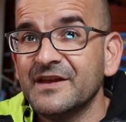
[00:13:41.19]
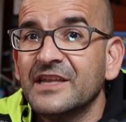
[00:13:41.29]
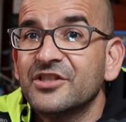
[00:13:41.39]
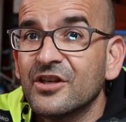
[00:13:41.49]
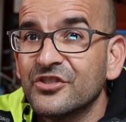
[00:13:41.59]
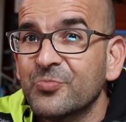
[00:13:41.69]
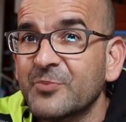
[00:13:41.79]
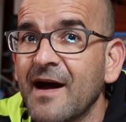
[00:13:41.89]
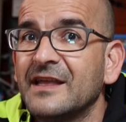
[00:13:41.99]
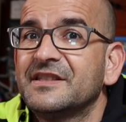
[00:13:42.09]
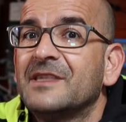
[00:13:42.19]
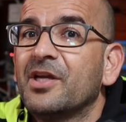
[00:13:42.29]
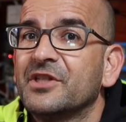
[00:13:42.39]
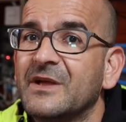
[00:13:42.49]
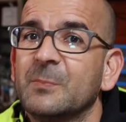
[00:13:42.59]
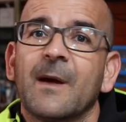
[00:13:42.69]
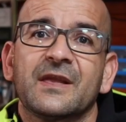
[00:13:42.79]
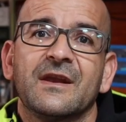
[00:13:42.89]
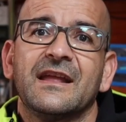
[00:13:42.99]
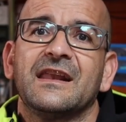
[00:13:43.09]
we just have to plug and fix the
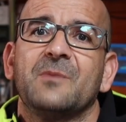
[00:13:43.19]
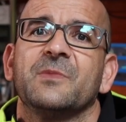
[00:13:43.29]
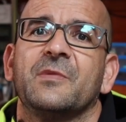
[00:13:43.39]
water leak.